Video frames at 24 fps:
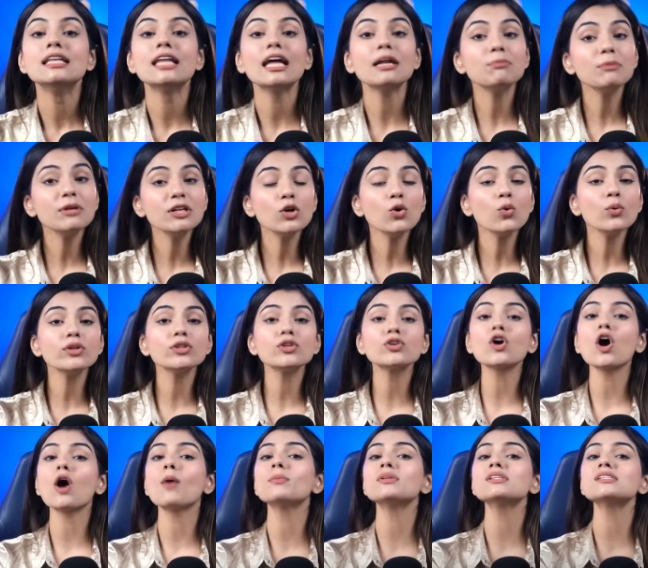Let me know in the
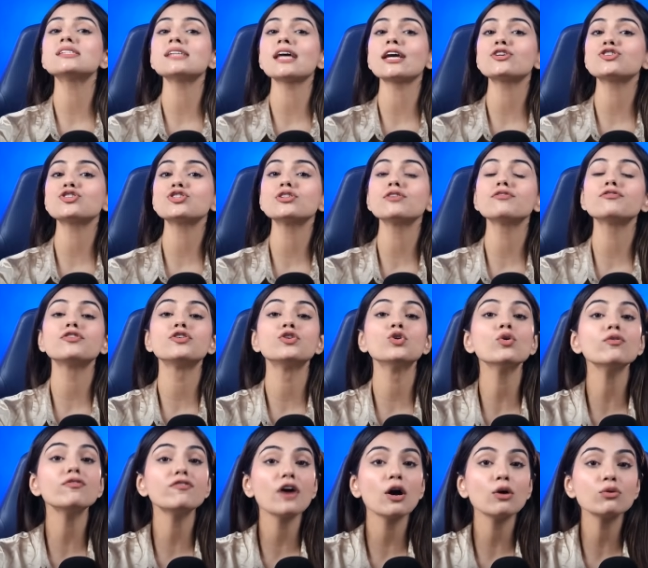comment section if
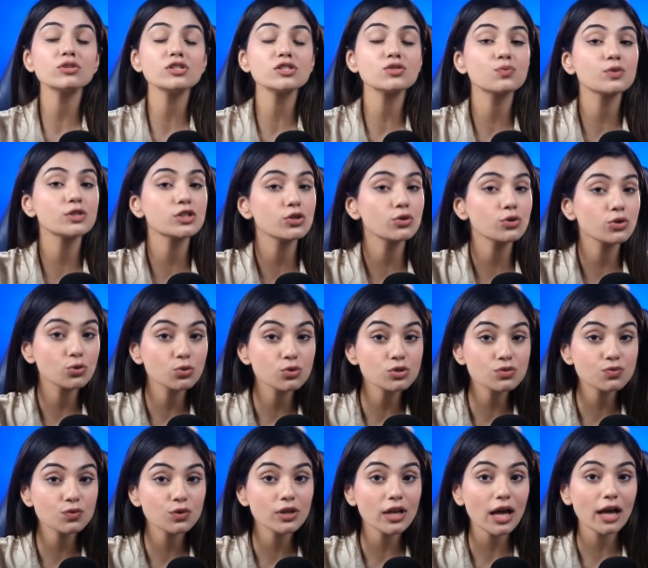you found this video
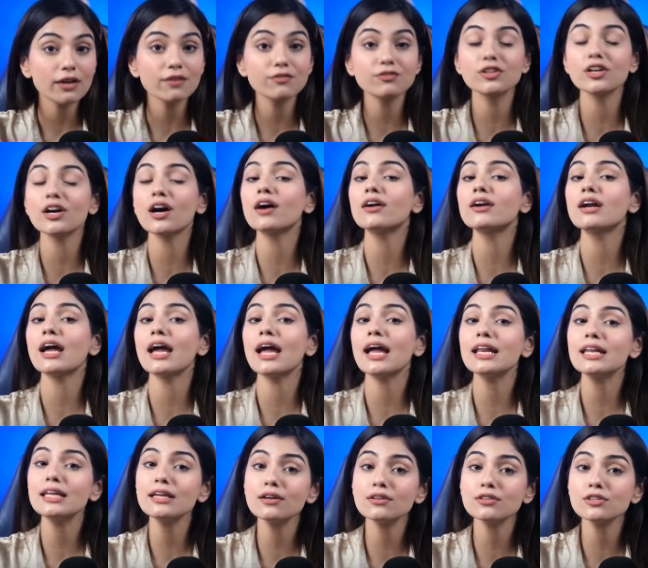useful and if there are
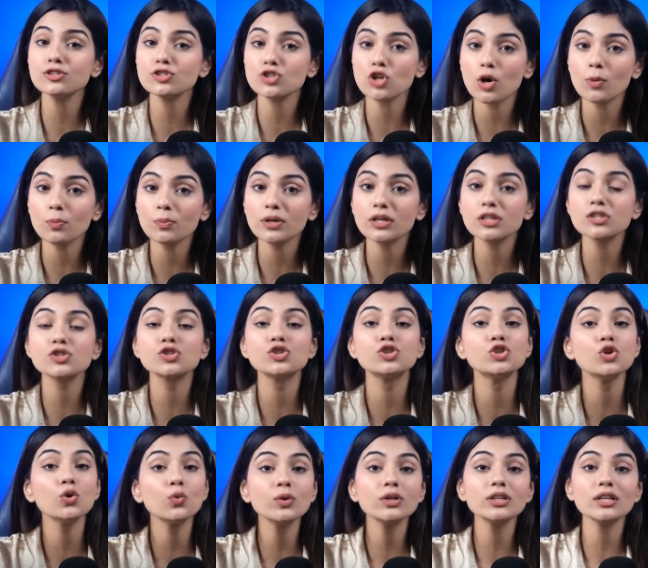any other topics
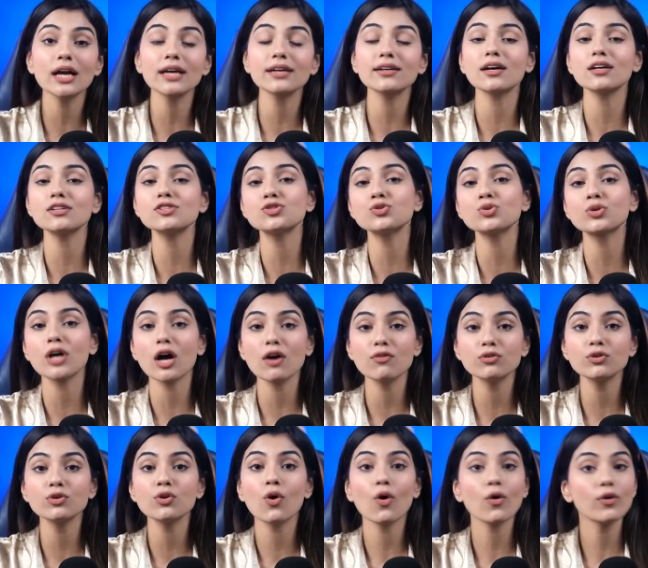you would like us to
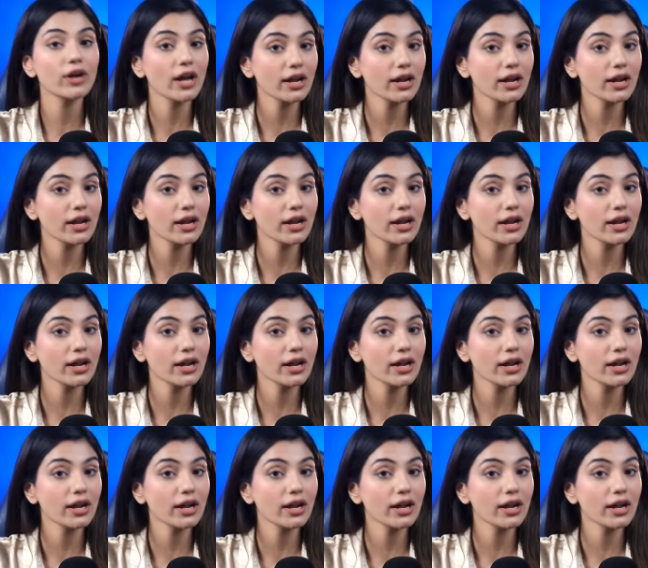cover or